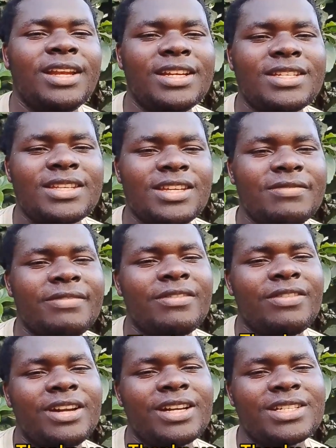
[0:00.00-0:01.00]
Let's hit
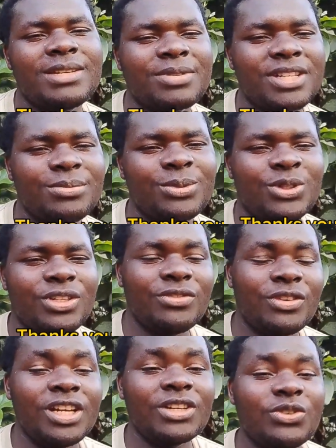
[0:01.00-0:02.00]
500 subscription.
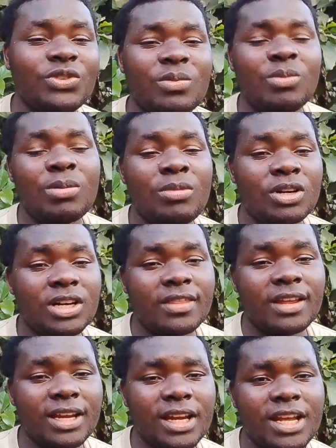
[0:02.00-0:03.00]
If you'd like to know more about
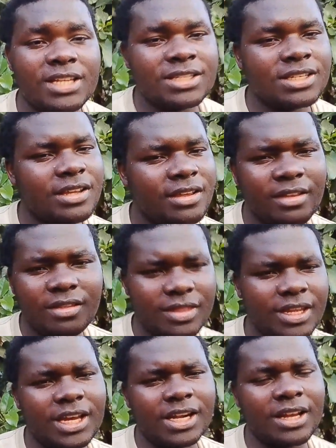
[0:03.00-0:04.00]
other leaders,
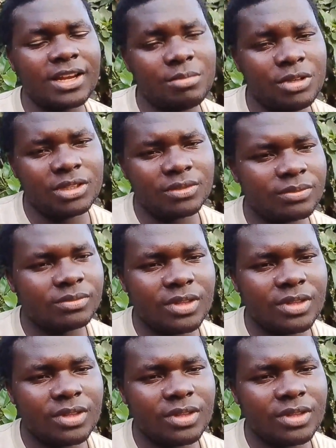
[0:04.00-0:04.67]
they are coming.